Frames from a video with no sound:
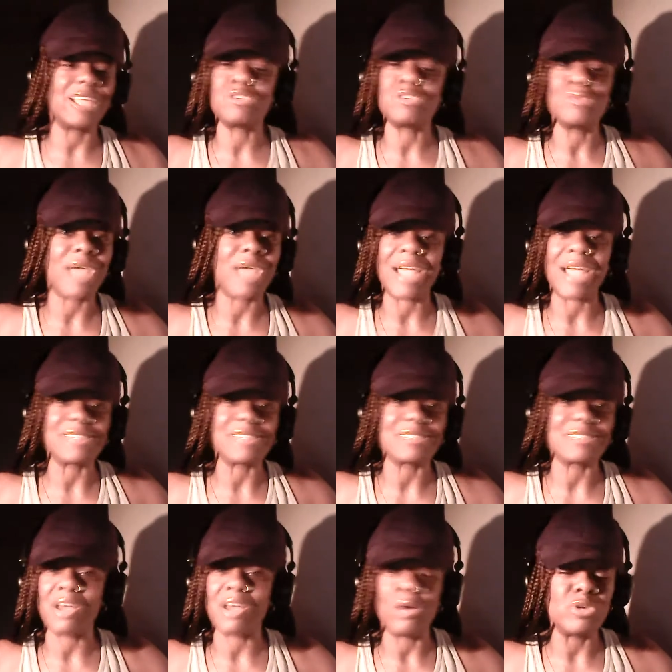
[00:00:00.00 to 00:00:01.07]
you guys
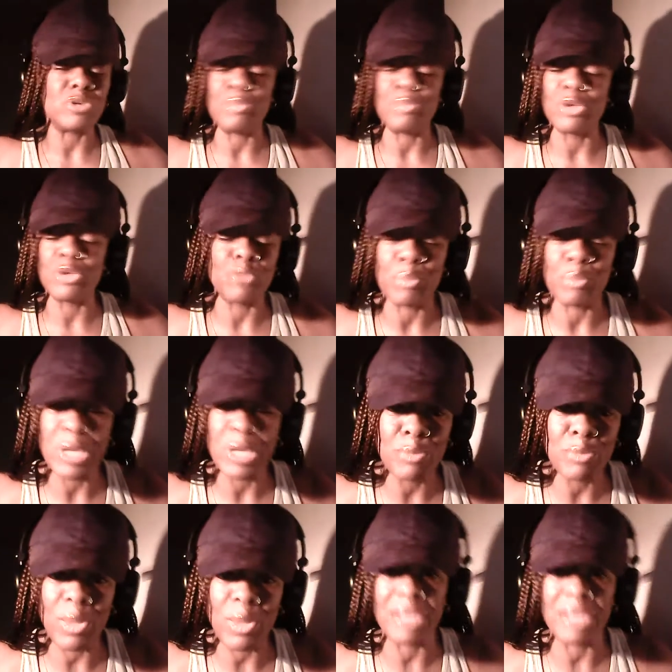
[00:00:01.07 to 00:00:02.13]
go, you beautiful
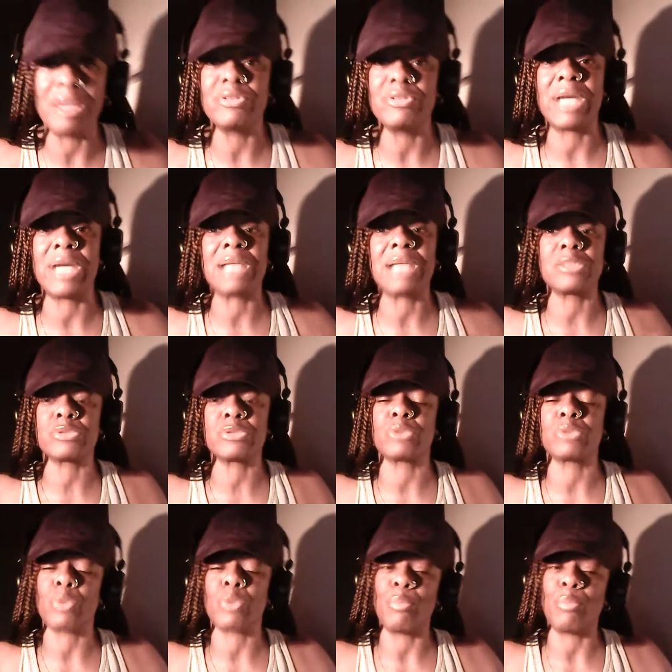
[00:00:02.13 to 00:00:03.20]
people. I love you guys so
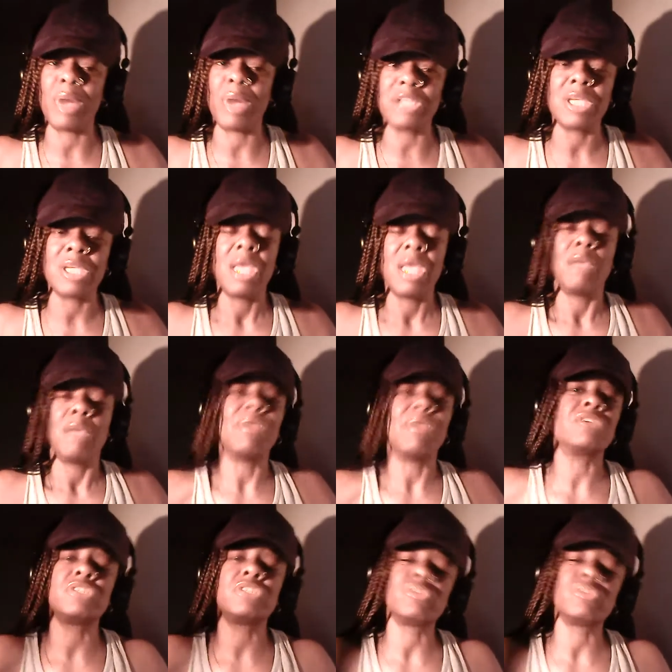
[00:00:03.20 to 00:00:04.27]
much. Make
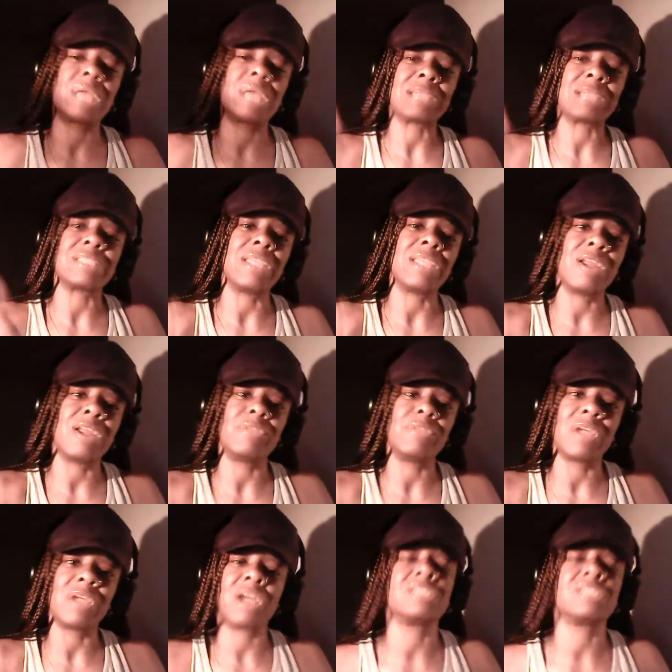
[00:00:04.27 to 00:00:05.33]
sure that you guys stay healthy,
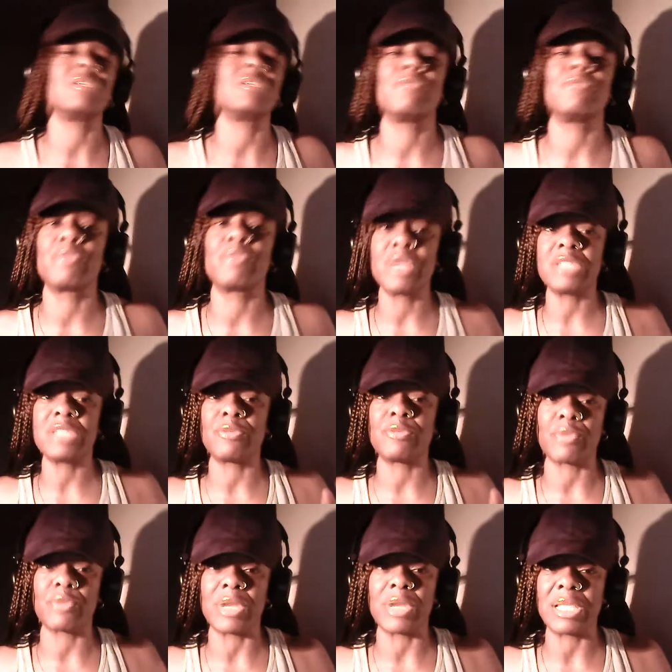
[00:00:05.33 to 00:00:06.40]
conscious, and fridge
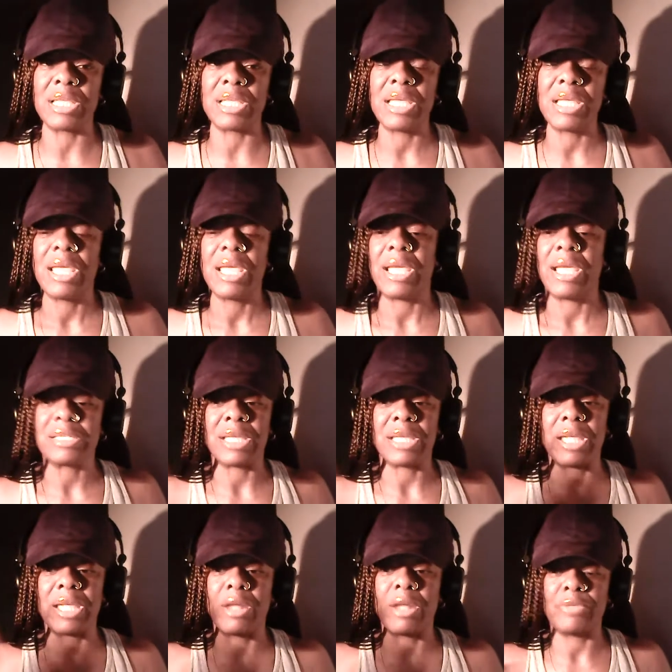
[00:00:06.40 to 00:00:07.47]
friendly and take
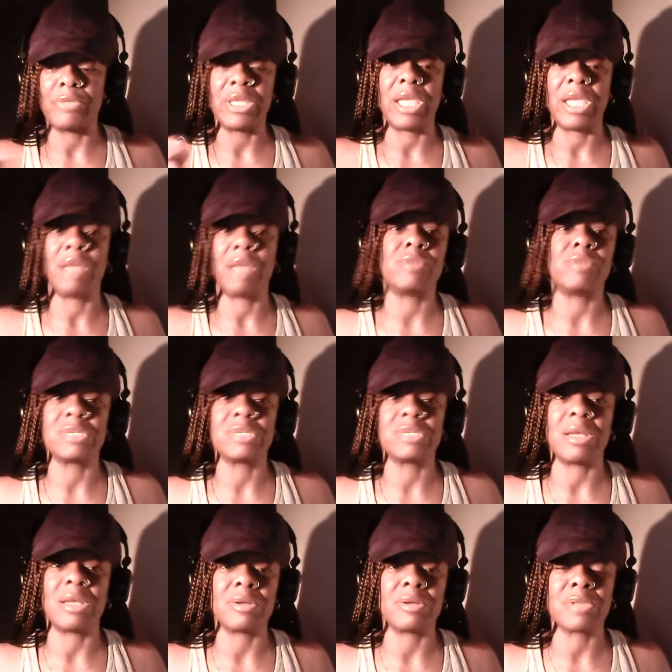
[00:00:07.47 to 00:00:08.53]
healthy care of
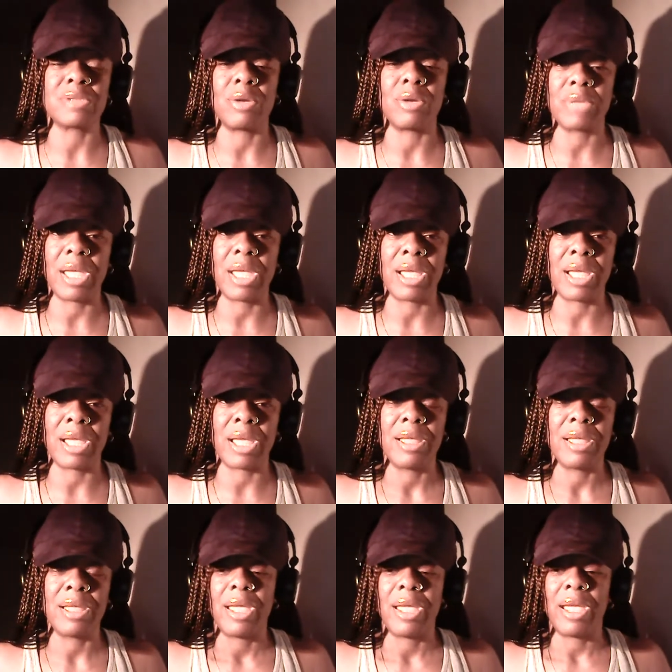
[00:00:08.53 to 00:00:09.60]
yourselves. Okay,
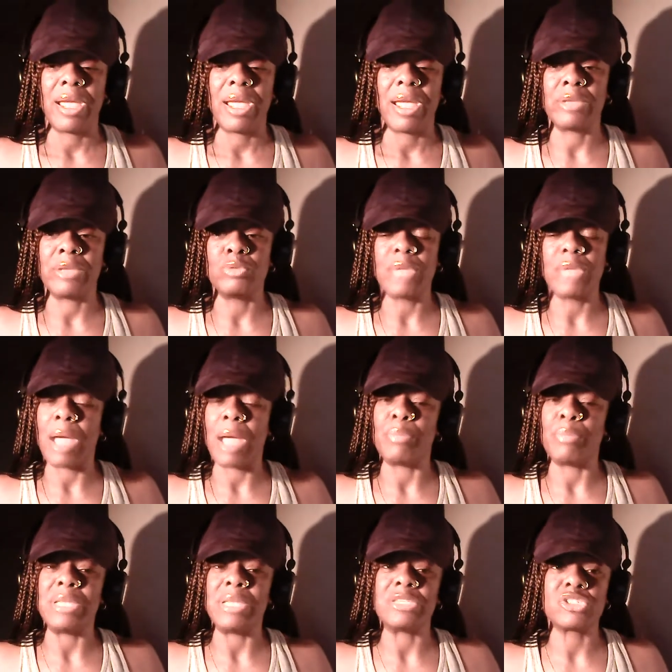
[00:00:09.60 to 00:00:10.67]
and do not
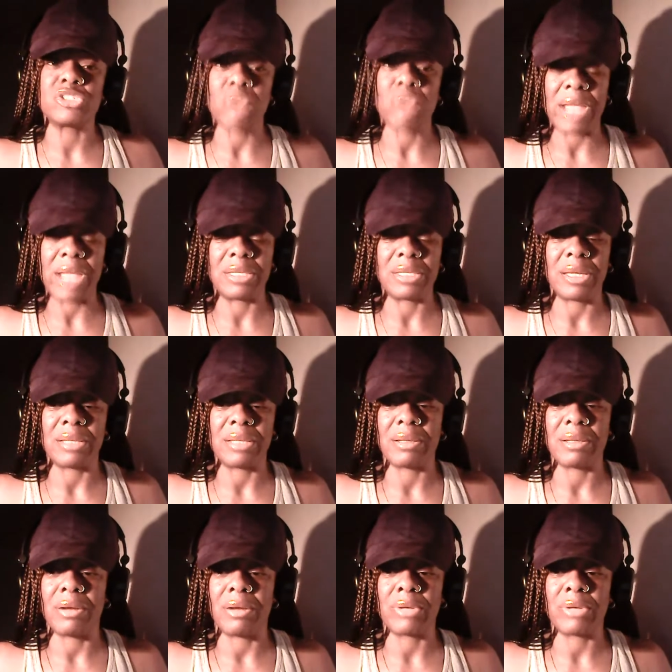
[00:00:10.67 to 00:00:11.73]
be distracted,
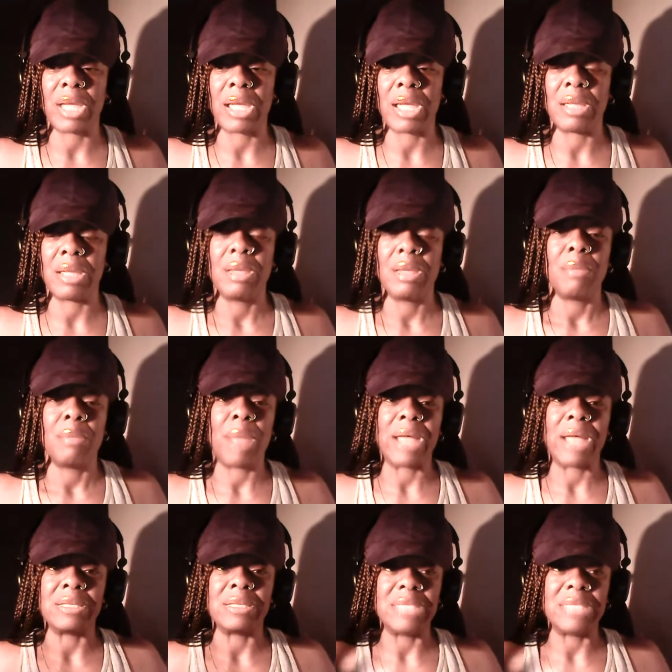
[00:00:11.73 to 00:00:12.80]
okay,
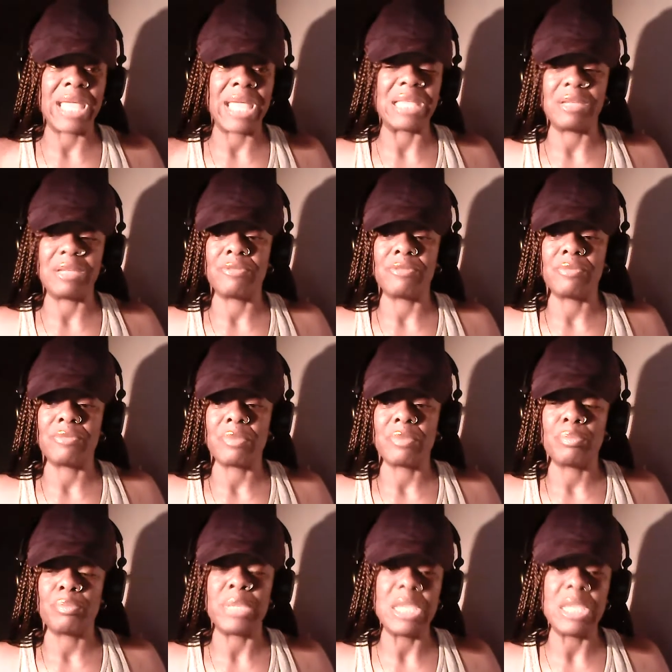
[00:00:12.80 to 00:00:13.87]
by negative
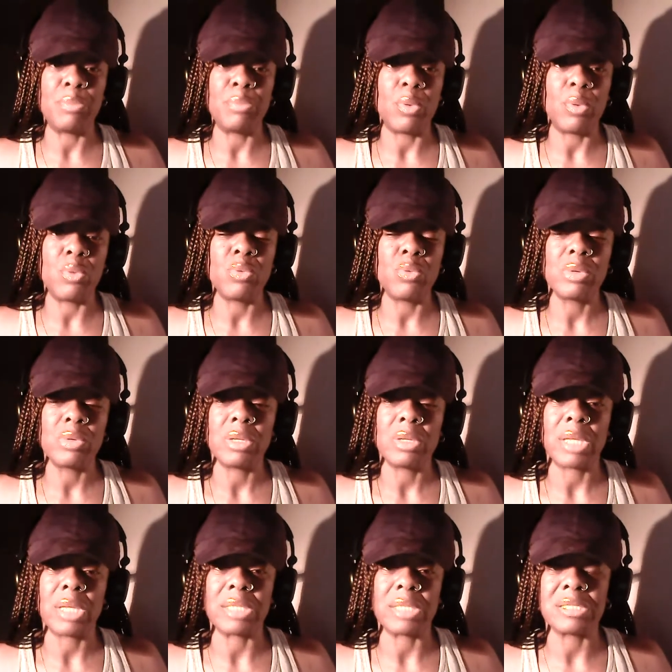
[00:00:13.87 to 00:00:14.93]
people
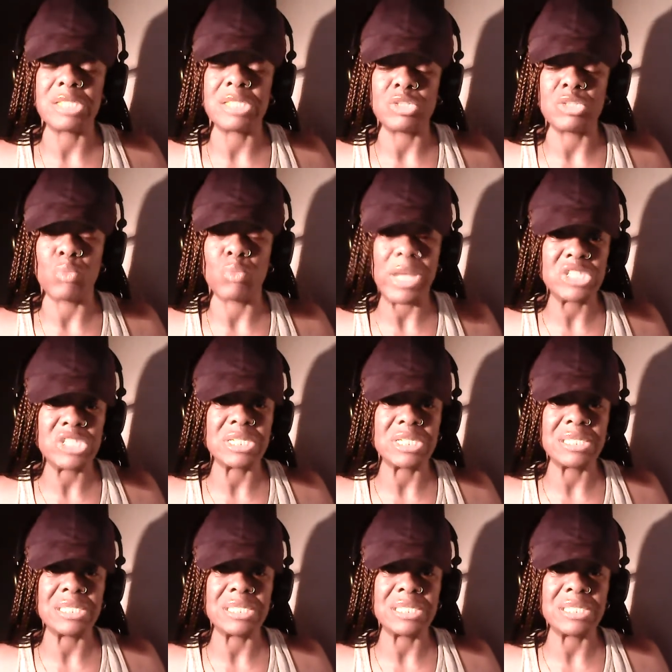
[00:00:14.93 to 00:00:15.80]
and situations,